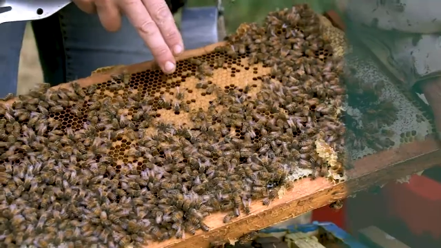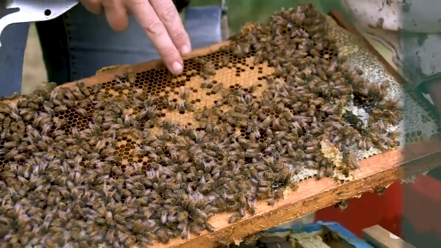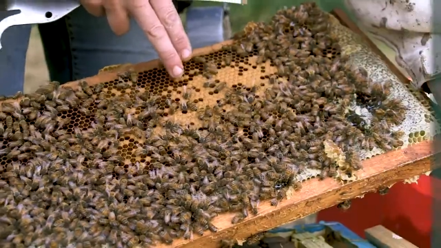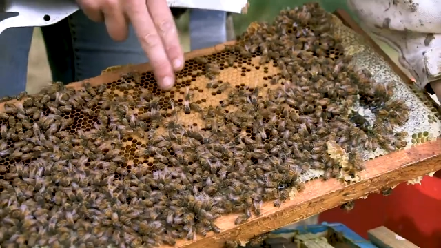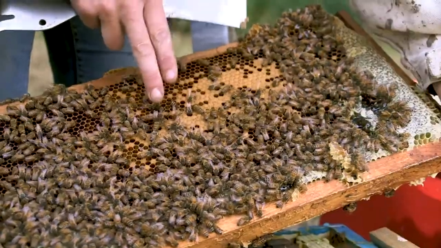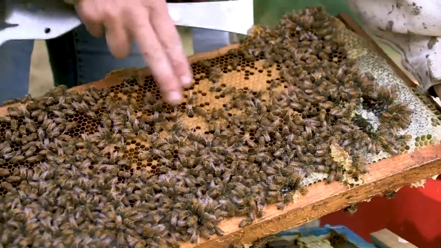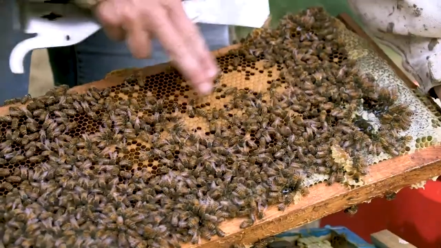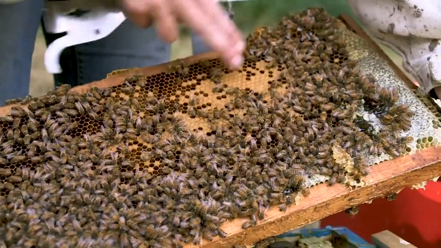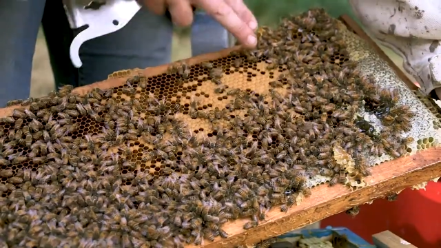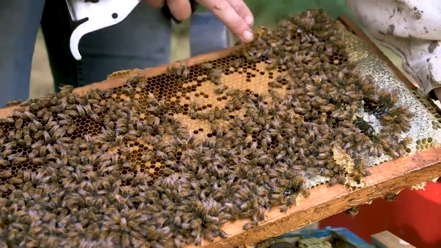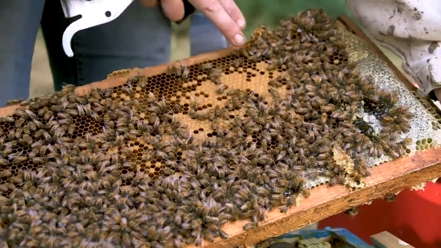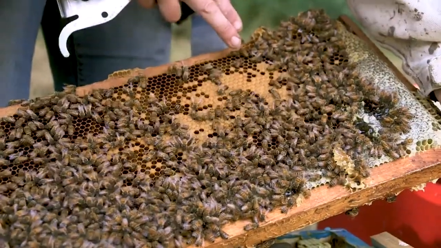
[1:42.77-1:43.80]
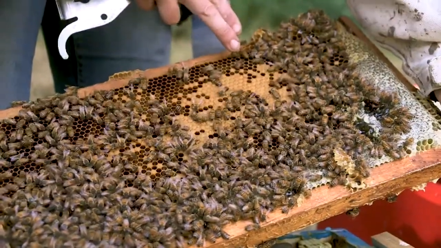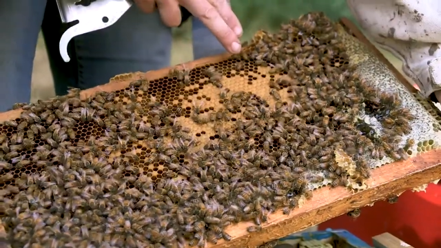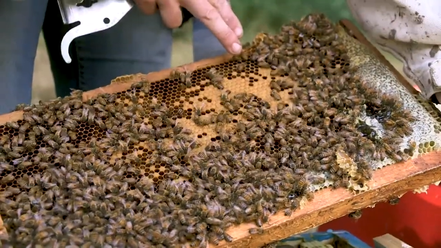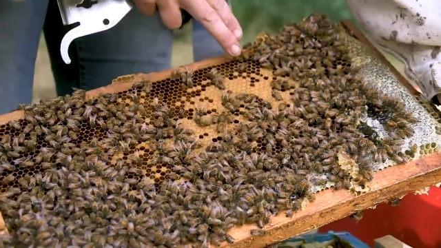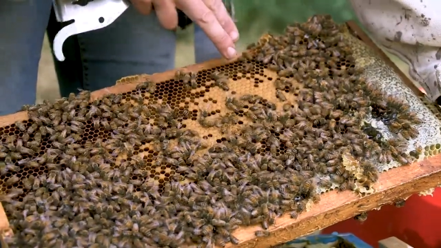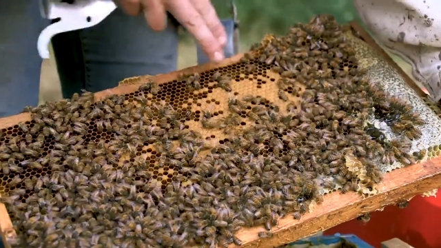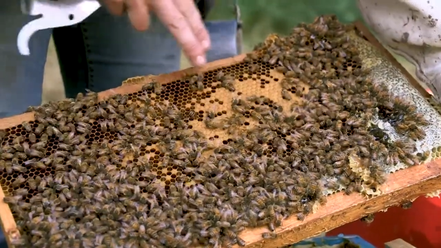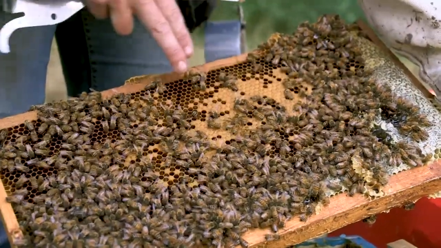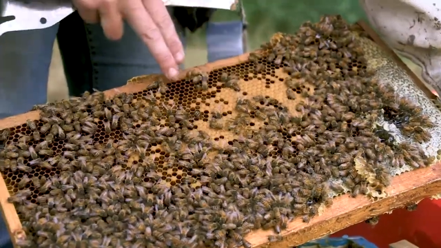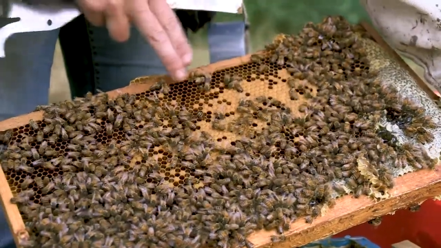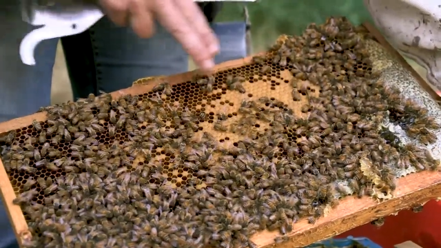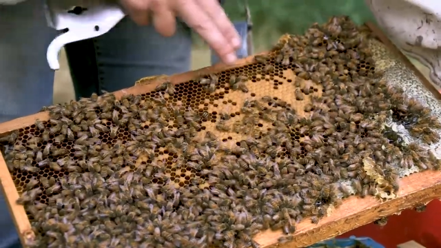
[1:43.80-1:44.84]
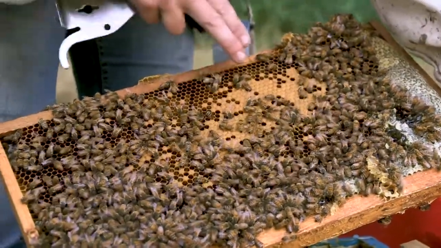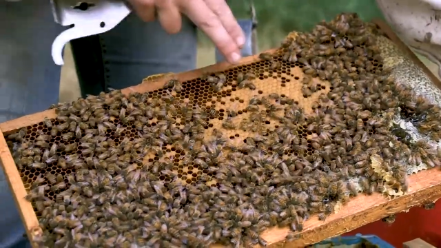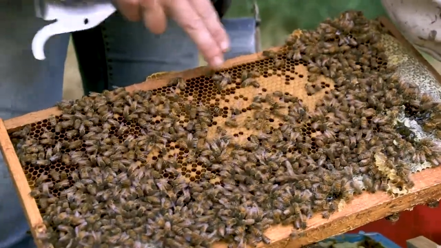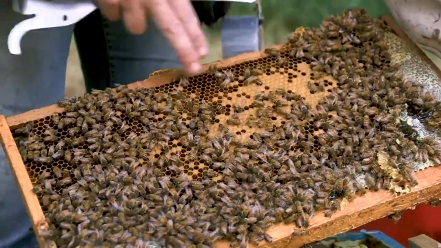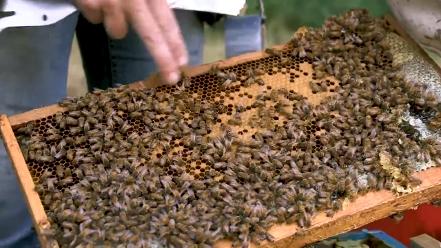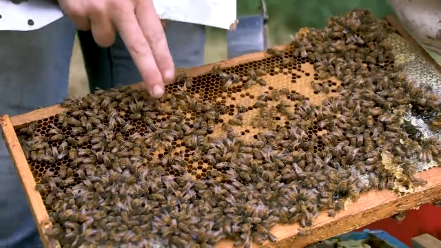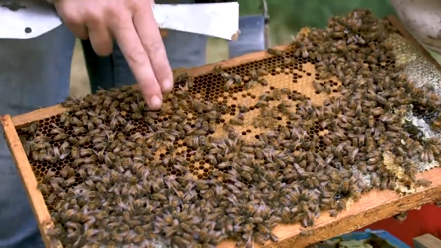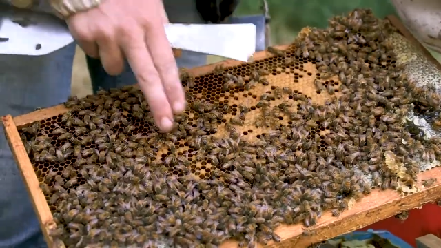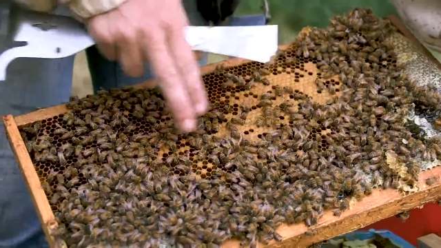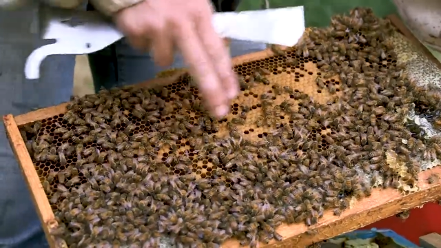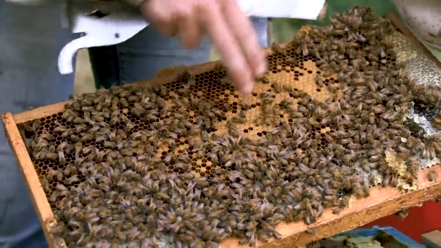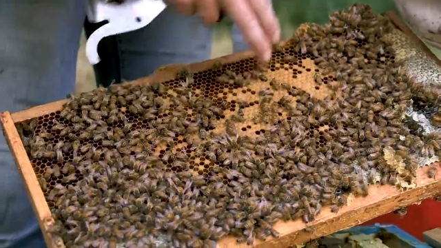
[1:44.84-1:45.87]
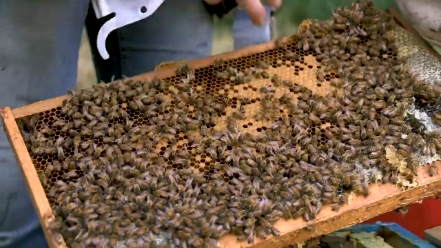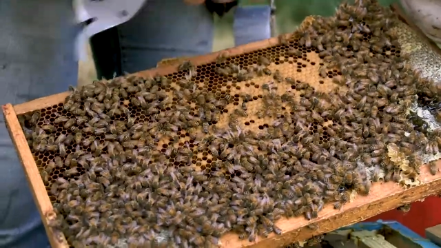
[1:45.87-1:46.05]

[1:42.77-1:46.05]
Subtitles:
No face is visible, so there are no lips to read.